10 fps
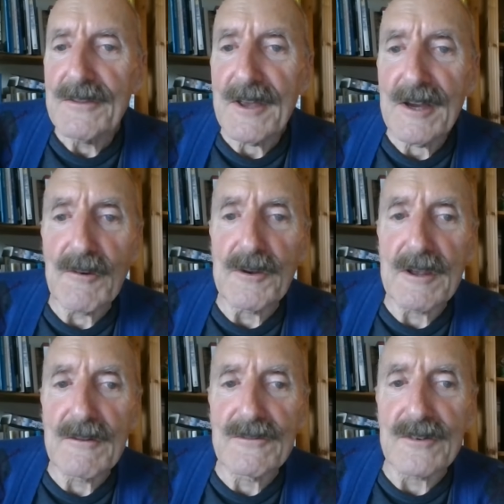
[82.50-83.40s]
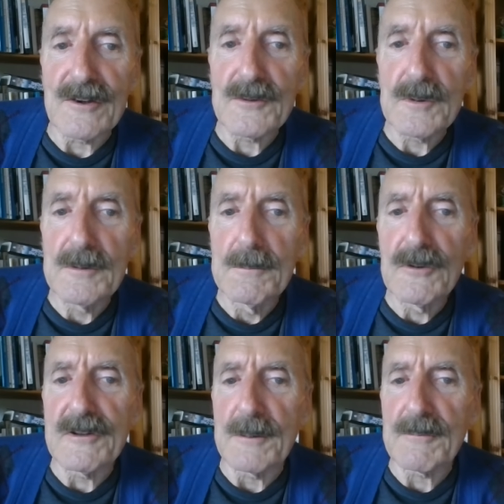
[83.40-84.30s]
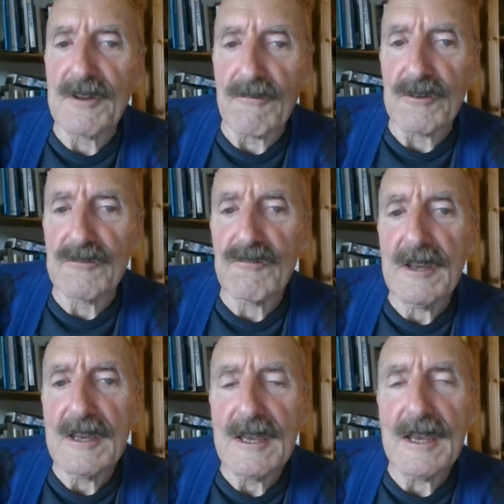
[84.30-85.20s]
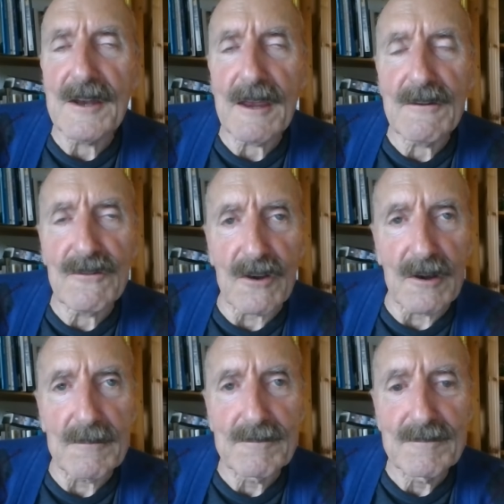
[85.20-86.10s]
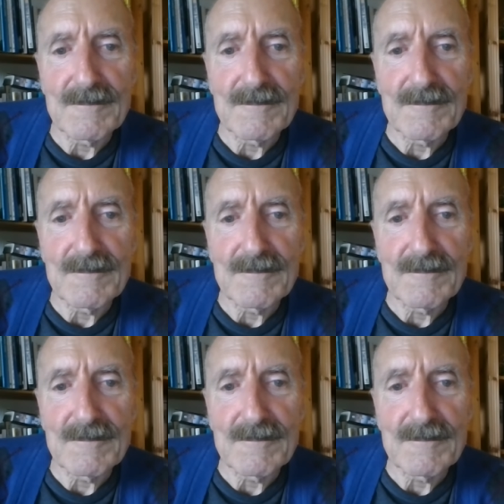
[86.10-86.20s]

They are only concerned with a Muslim territory in Asia.